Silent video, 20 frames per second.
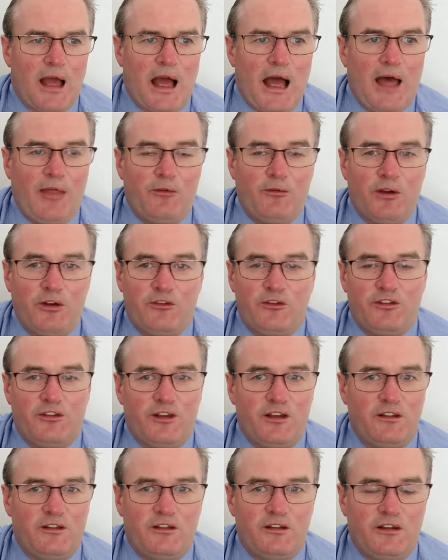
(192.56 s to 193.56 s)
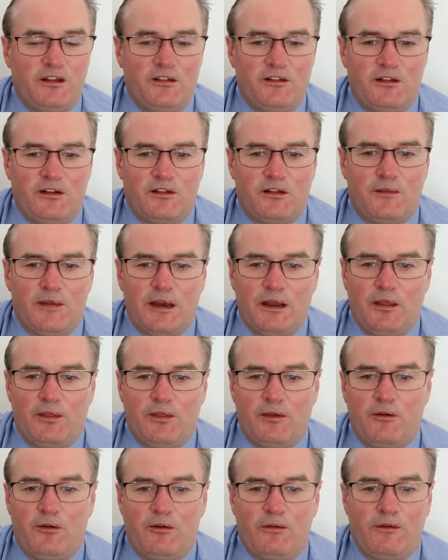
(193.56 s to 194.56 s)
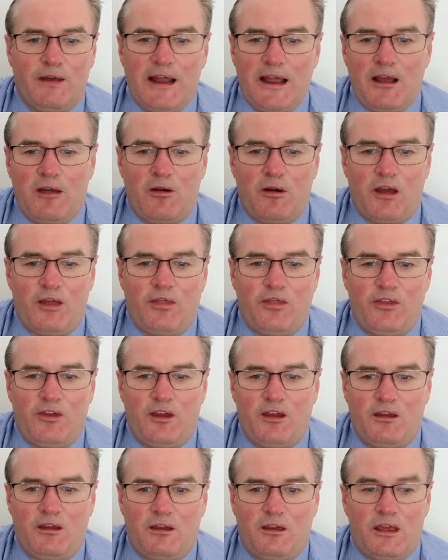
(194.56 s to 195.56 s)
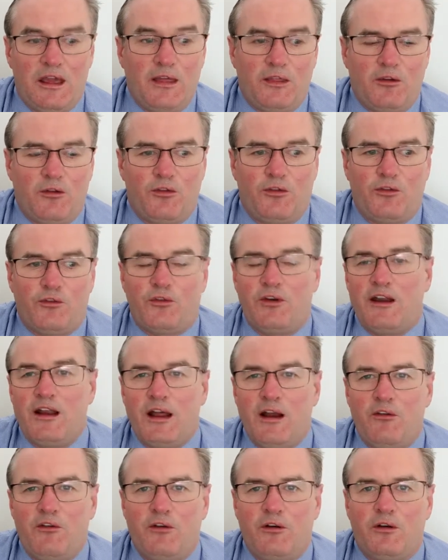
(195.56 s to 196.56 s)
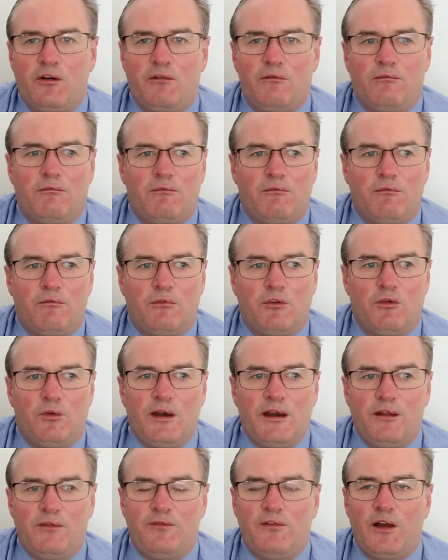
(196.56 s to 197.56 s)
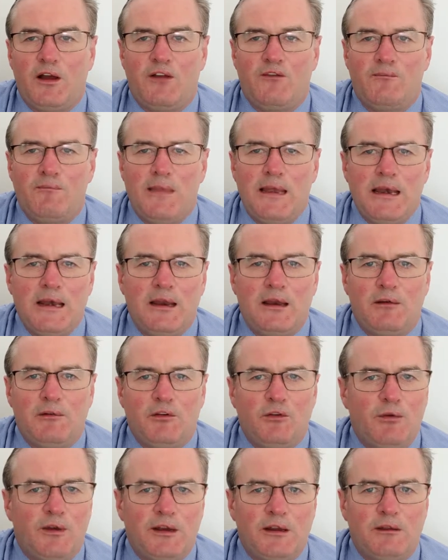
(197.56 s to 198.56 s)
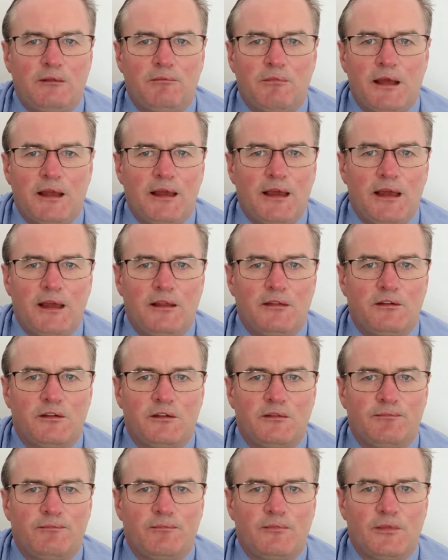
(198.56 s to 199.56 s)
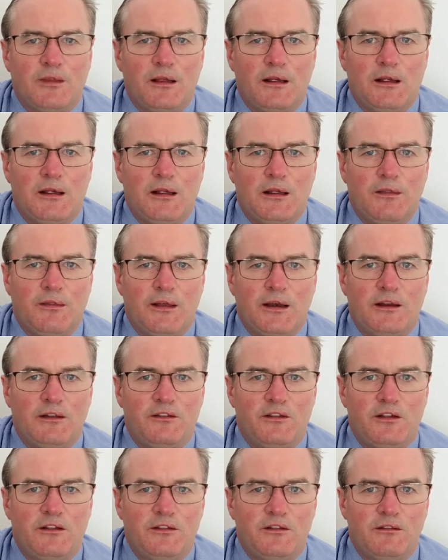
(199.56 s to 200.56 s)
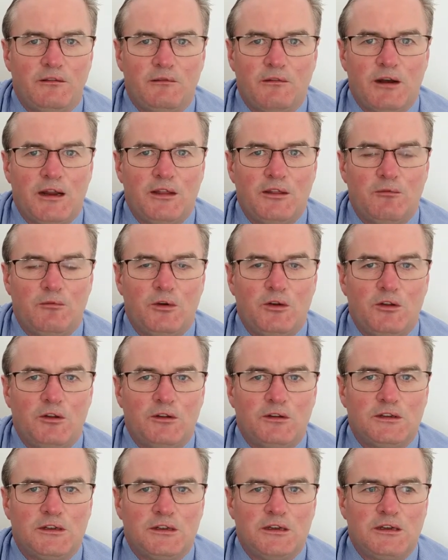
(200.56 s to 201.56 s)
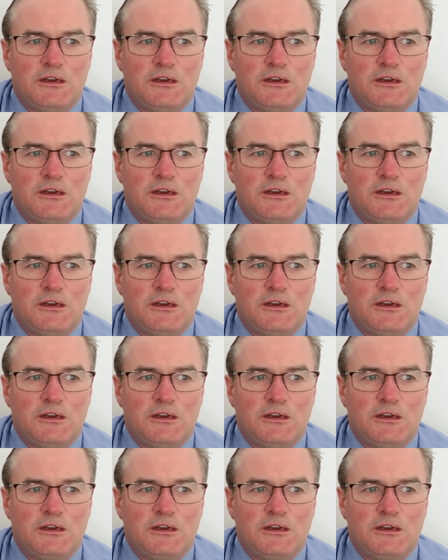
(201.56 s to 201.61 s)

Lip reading: Other interesting statistics, I mean, there are now, I think, there are 325 million Twitter accounts that exist around the world.